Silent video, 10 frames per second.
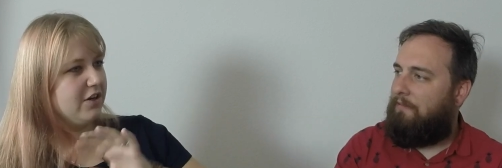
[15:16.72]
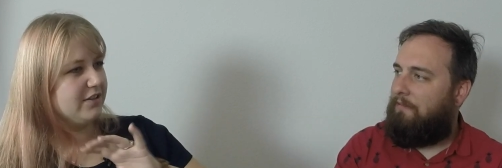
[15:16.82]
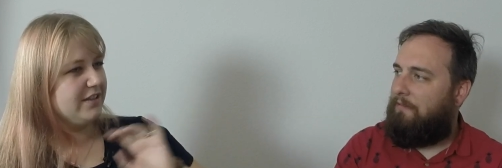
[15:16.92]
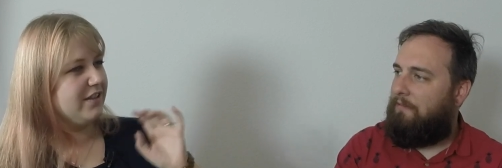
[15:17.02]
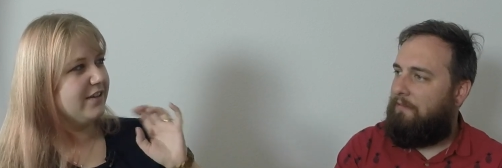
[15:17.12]
Speaker 1: the
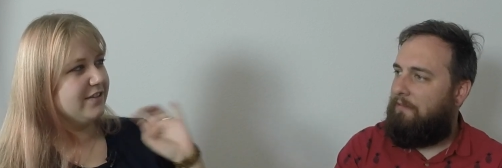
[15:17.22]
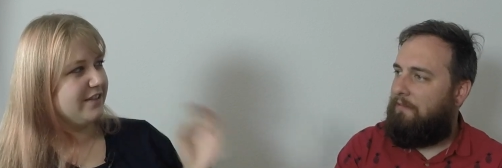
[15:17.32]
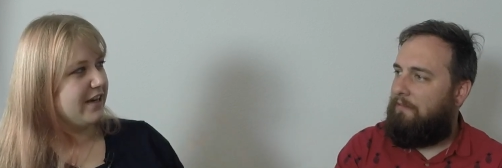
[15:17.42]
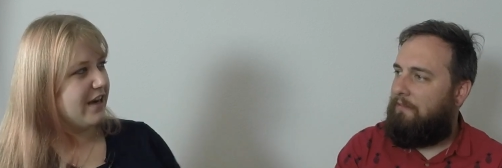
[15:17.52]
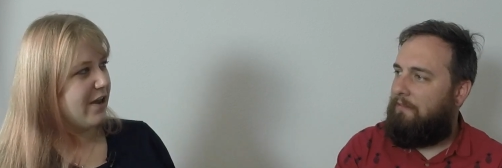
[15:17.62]
dogs didn't
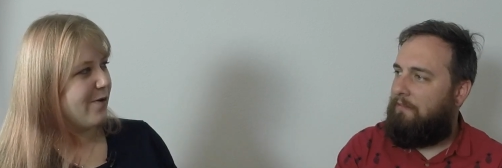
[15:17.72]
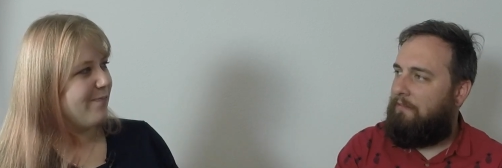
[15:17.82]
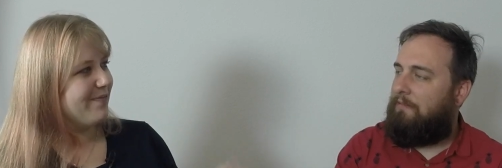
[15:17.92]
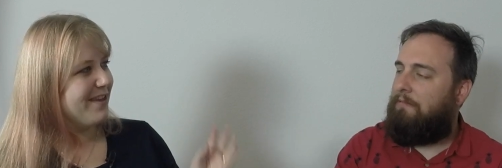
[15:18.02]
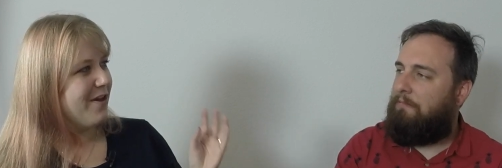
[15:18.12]
understand
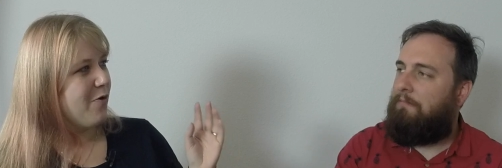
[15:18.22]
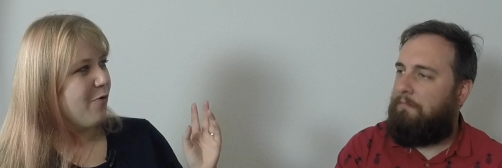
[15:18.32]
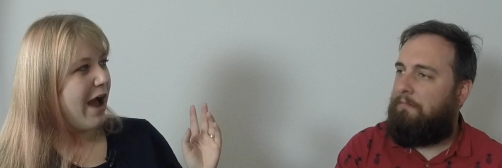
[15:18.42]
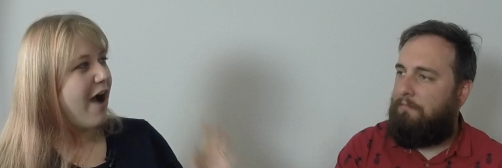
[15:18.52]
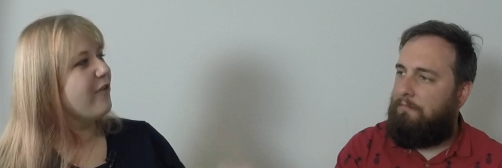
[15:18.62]
him.
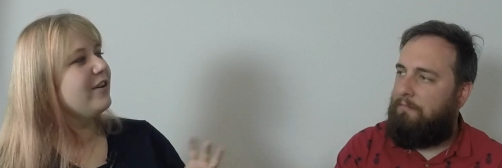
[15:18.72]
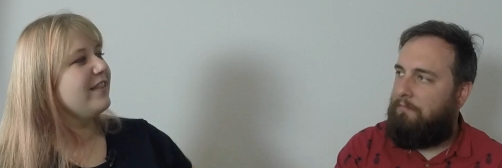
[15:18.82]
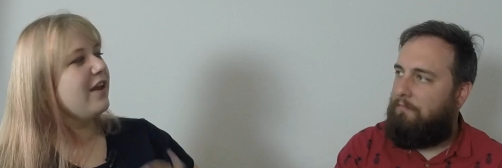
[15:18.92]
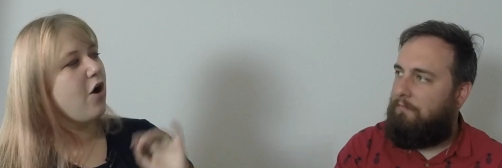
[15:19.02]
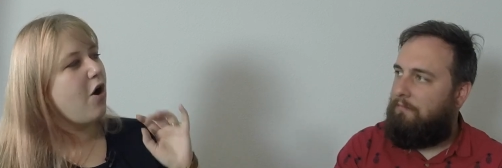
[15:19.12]
How
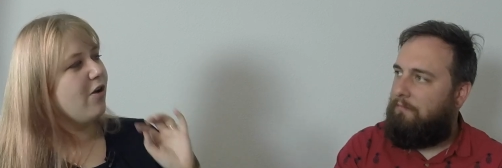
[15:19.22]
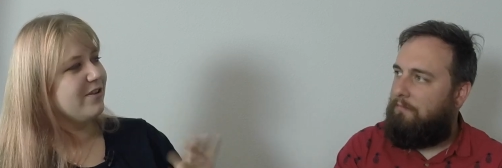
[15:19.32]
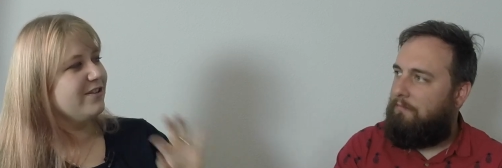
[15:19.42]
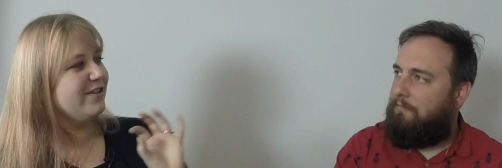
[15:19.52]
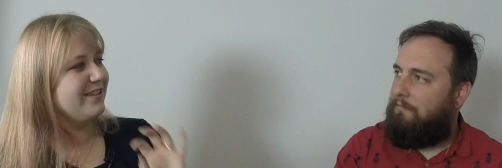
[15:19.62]
did they
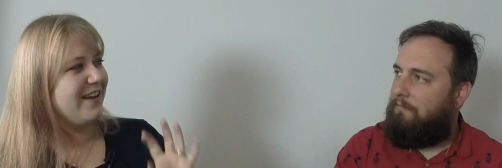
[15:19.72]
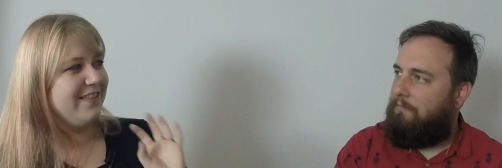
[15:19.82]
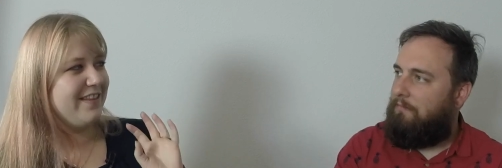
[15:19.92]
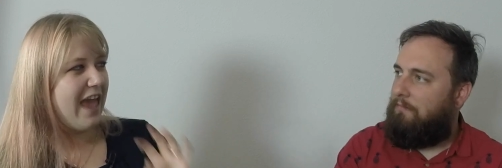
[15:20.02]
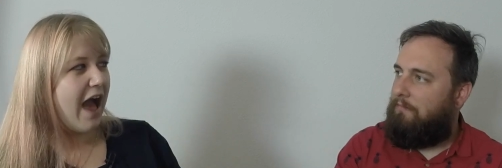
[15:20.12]
all
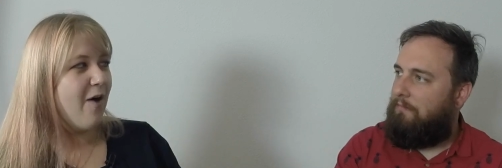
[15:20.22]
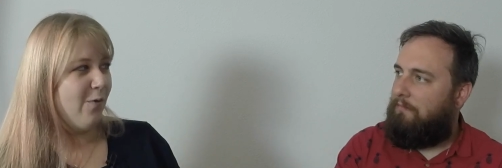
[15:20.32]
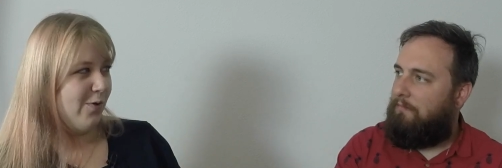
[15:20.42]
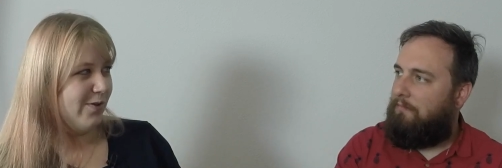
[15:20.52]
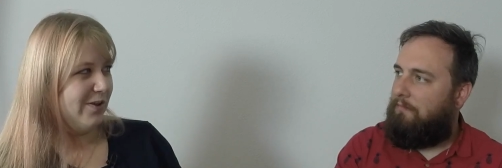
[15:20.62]
understand the
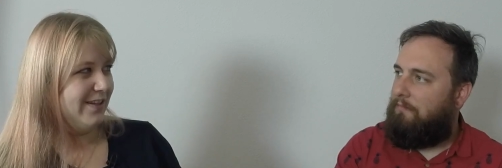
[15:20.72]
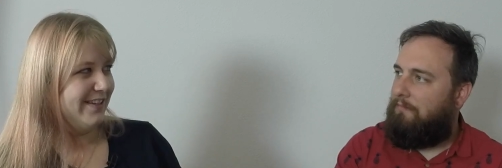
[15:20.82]
owl?